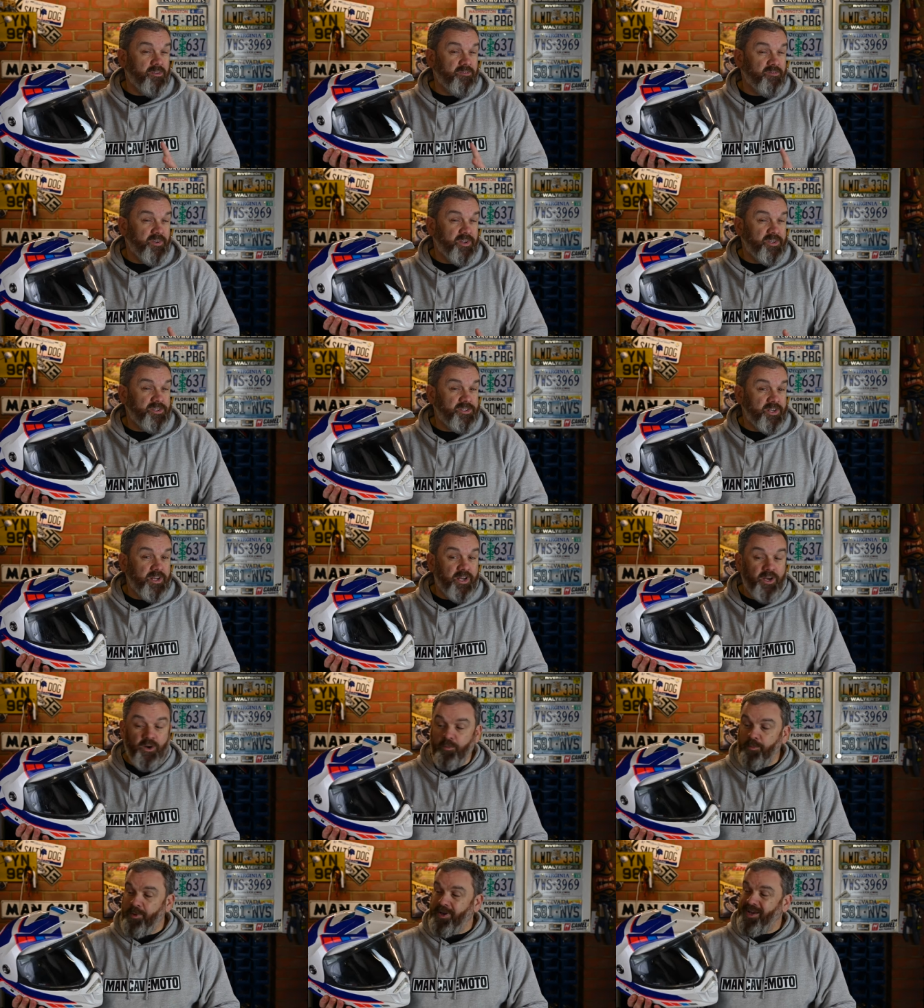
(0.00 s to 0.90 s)
adventure
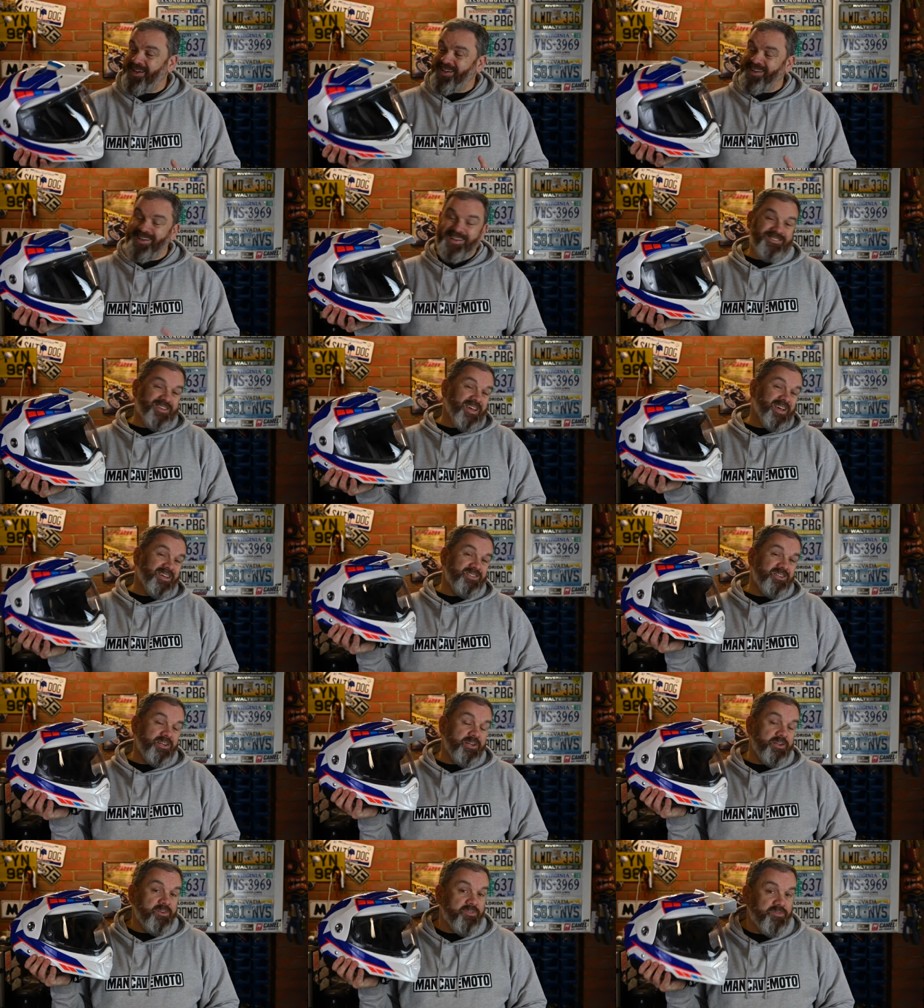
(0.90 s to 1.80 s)
helmet and it's
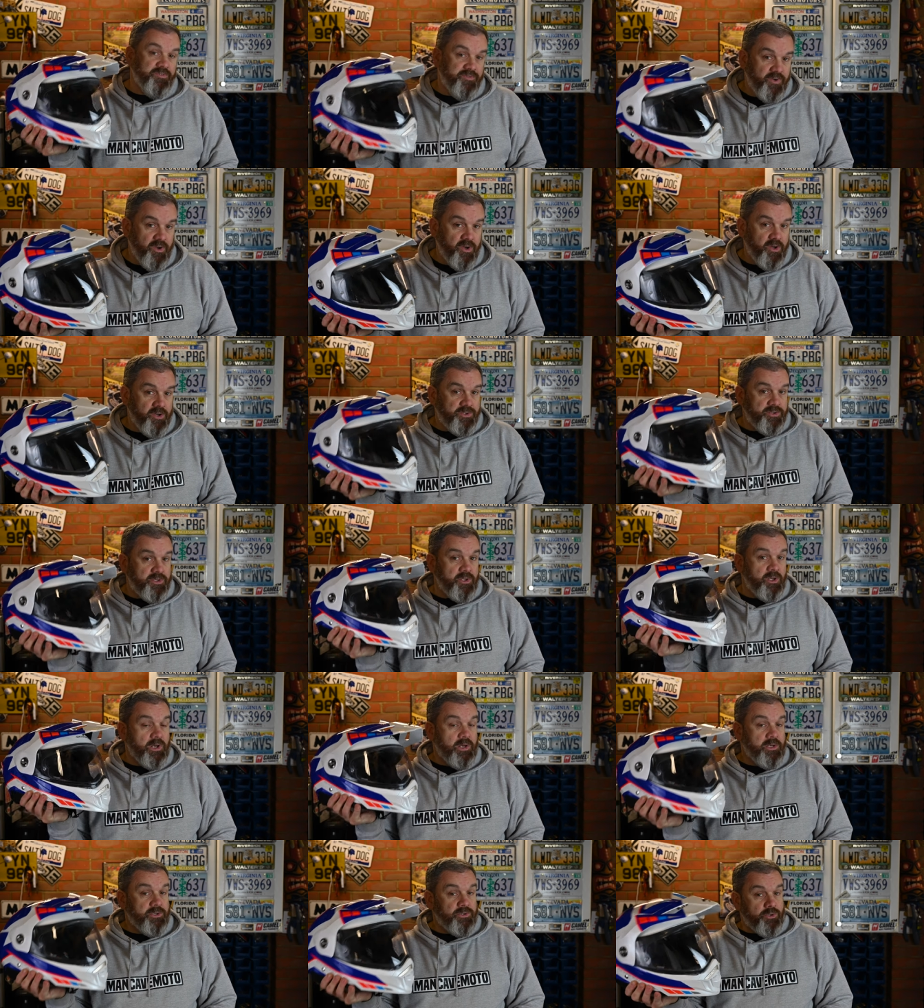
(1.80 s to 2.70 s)
actually the first
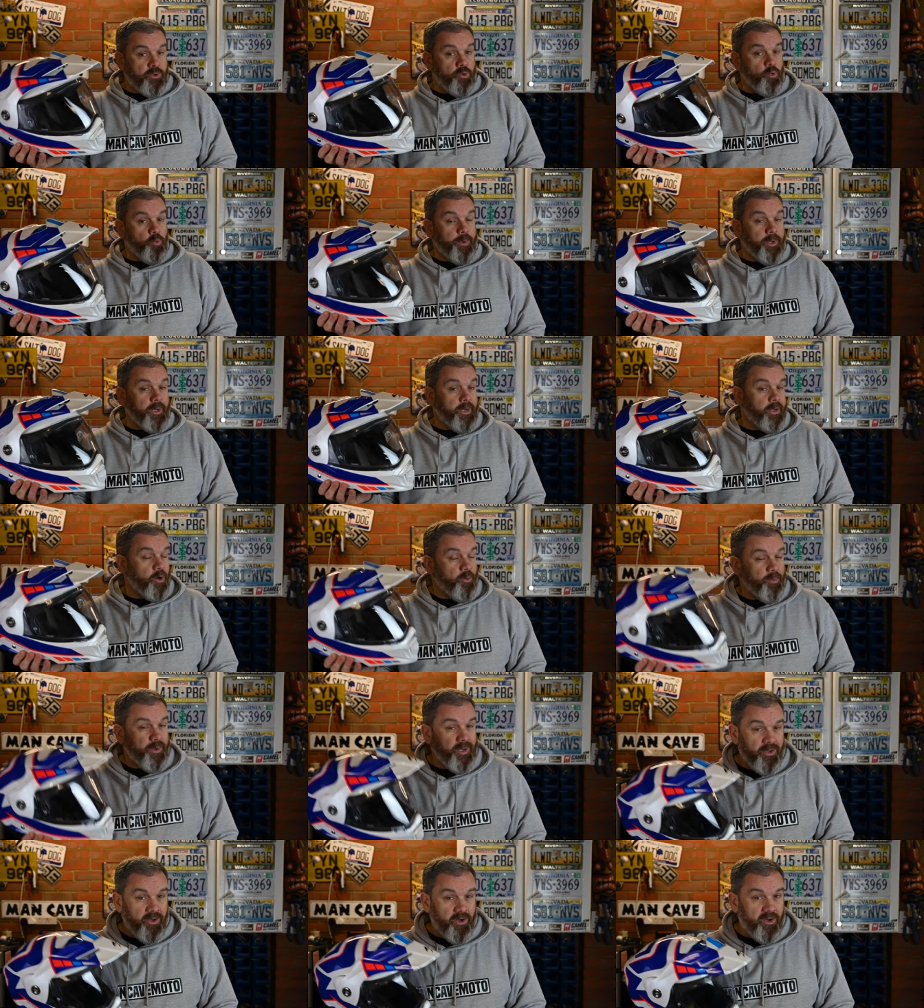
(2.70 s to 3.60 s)
Scorpion
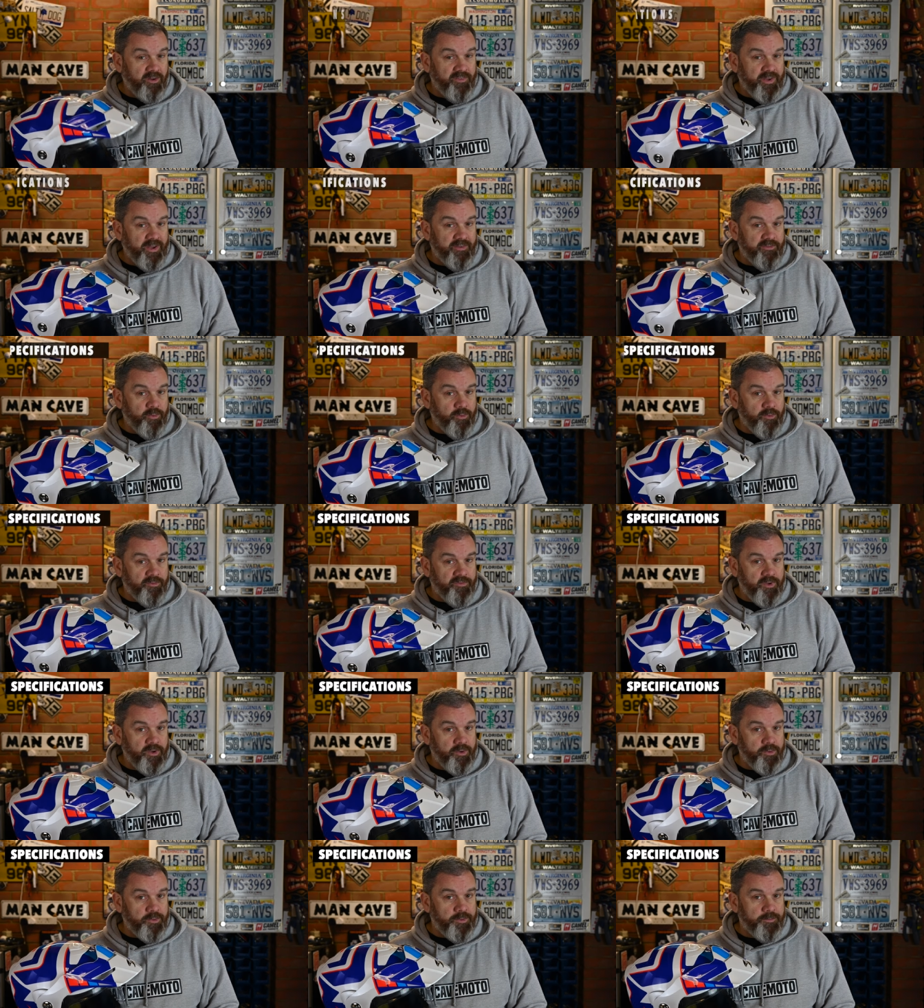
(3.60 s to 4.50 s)
helmet that I've ever
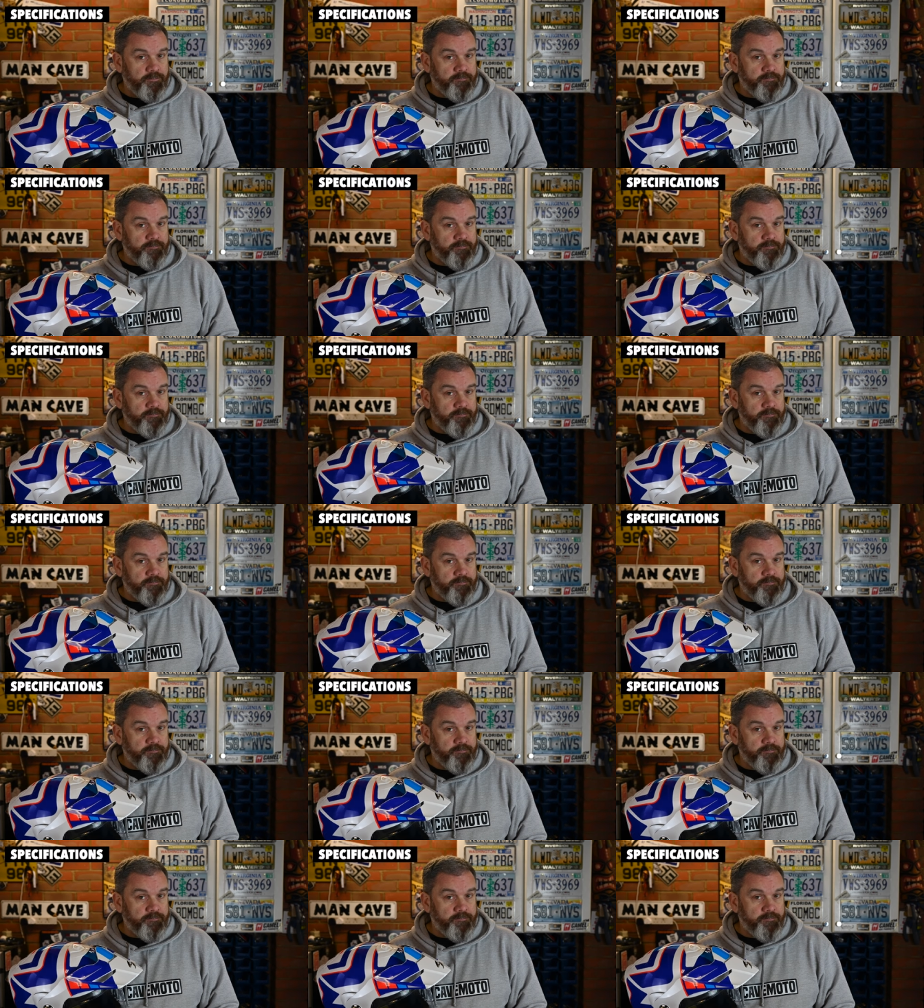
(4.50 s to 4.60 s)
reviewed.